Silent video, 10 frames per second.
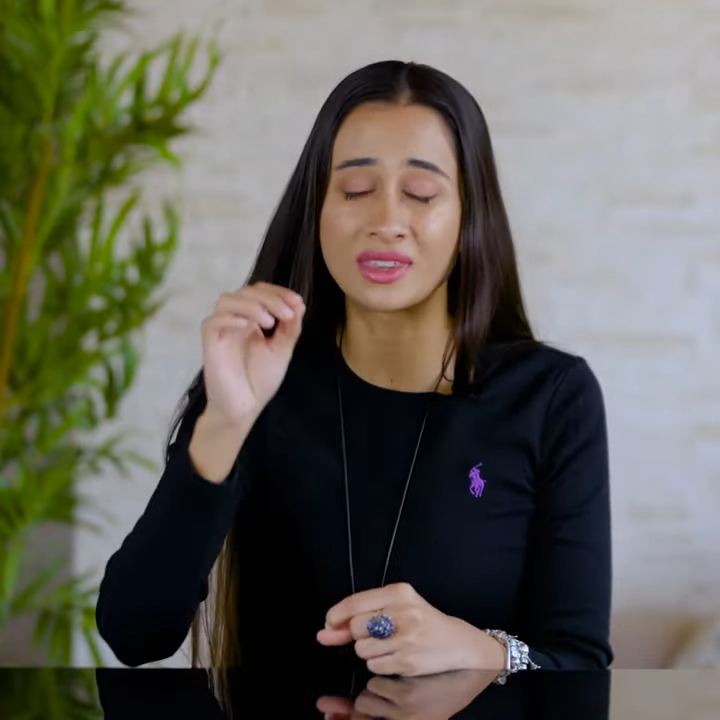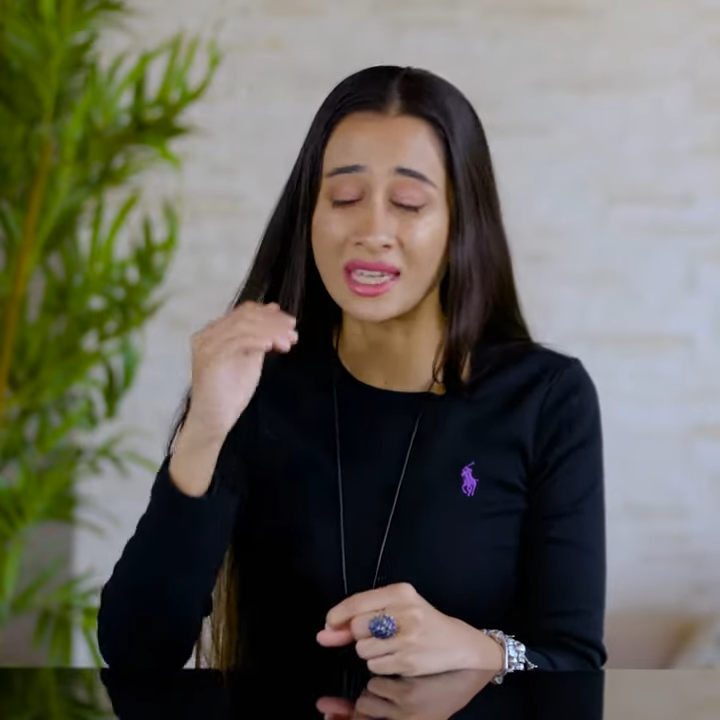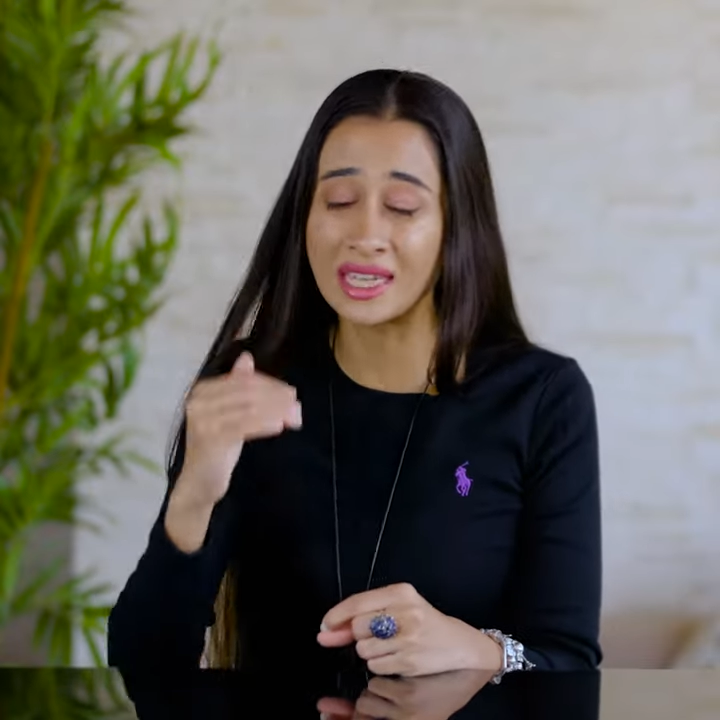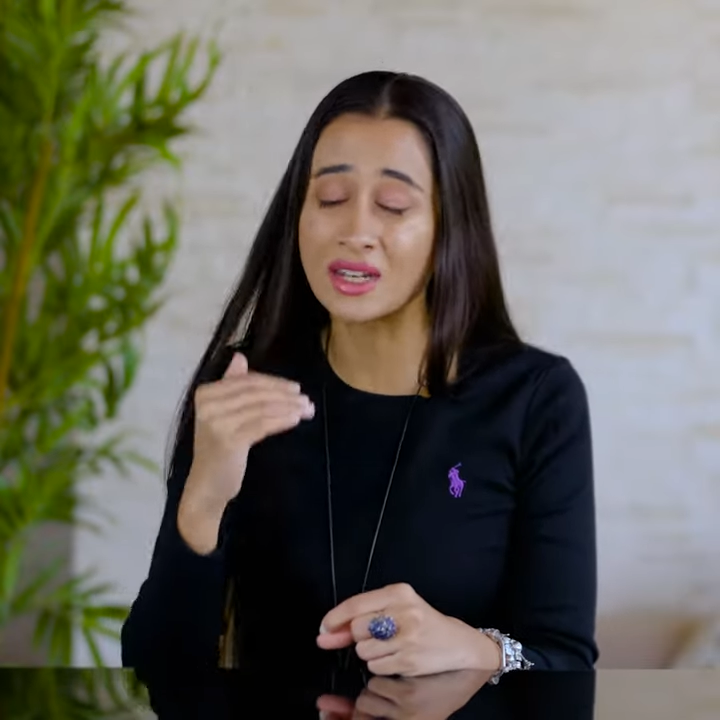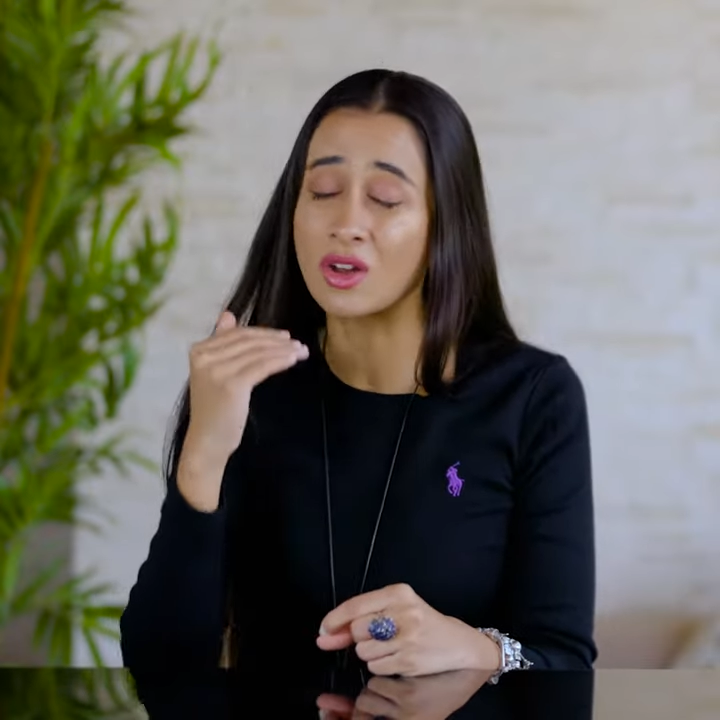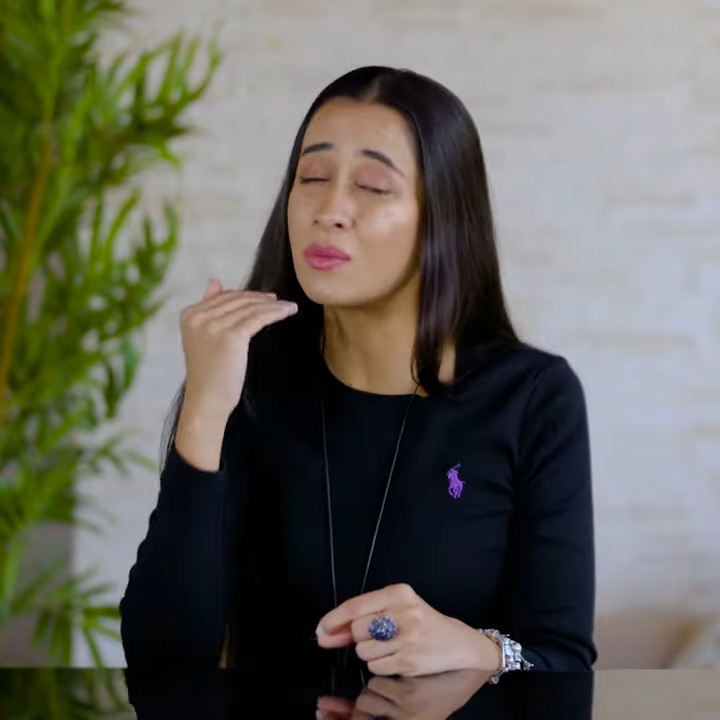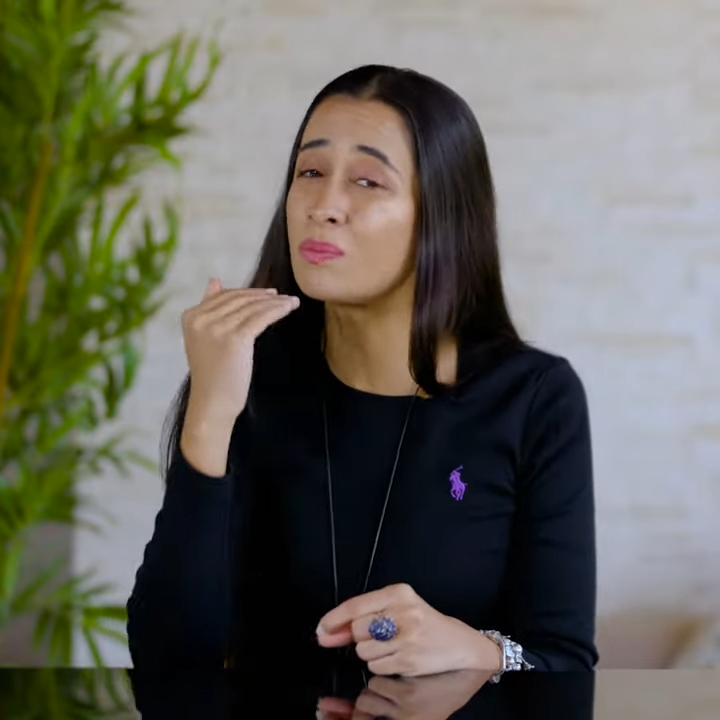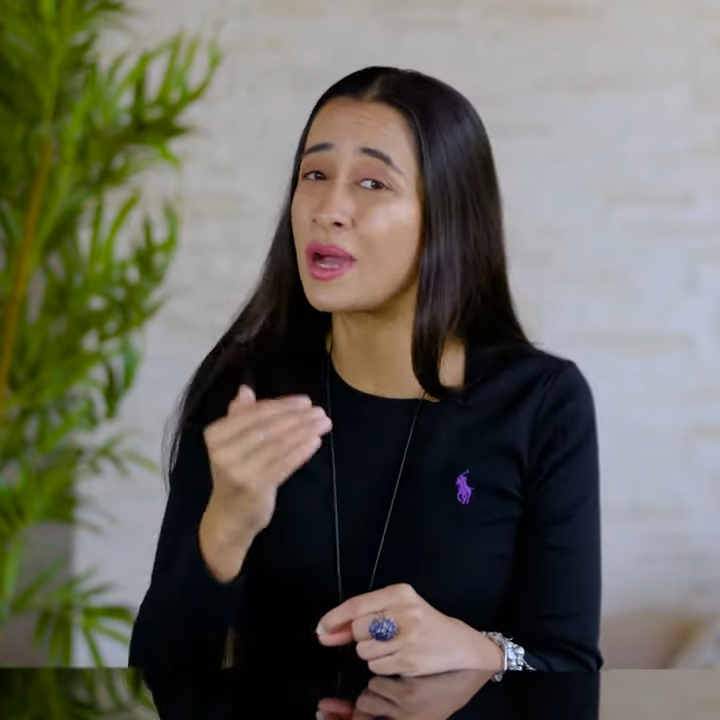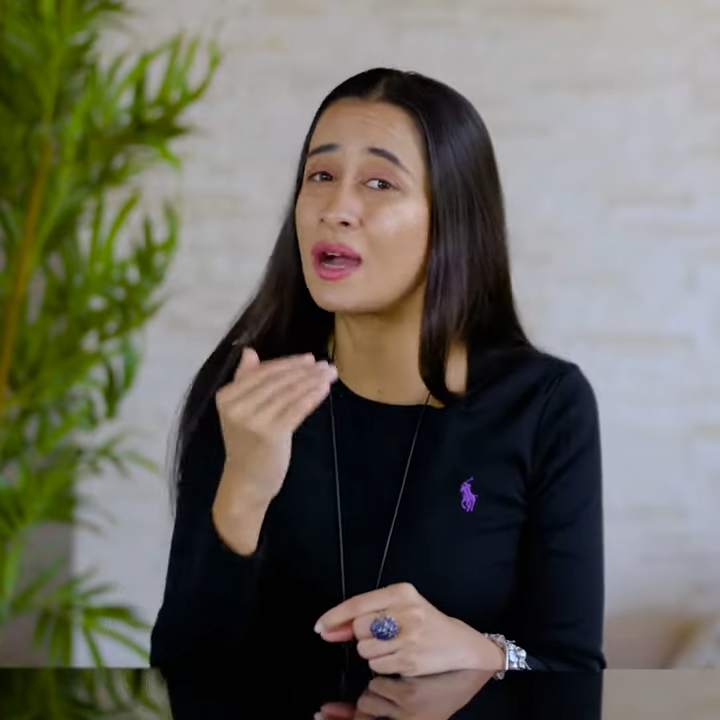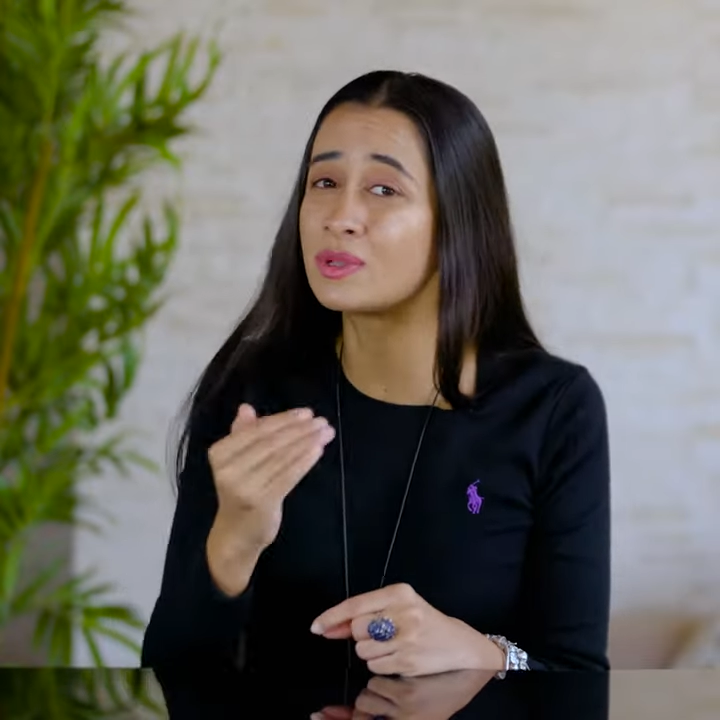they cannot
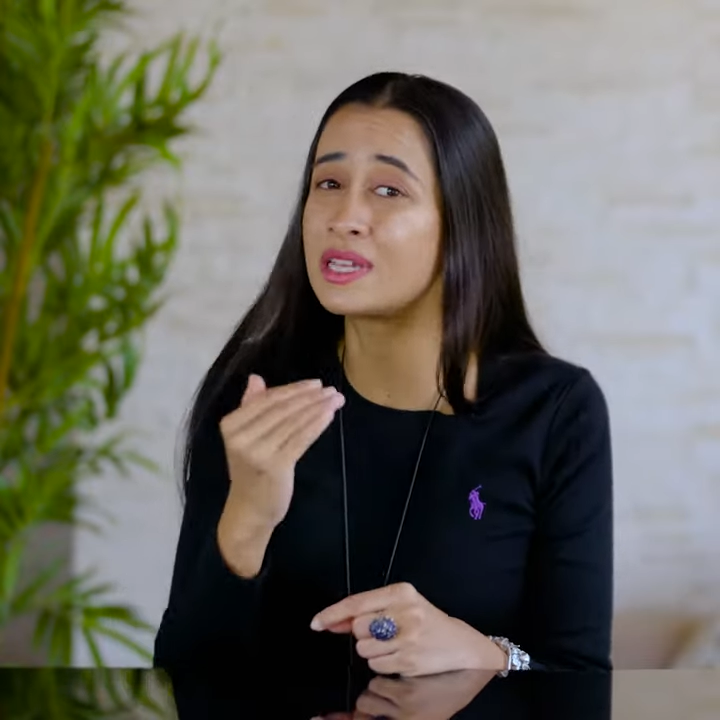pound